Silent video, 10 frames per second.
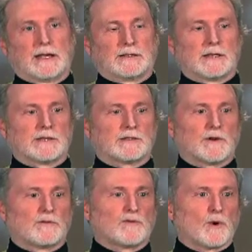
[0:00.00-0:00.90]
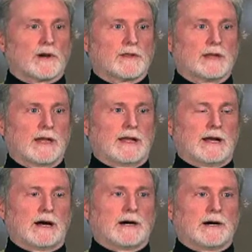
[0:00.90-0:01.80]
and, and so forth
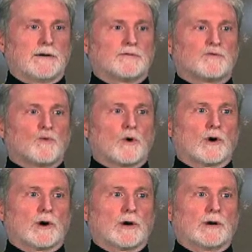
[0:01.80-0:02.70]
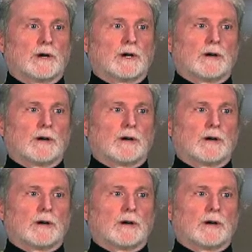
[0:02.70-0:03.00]
uh, for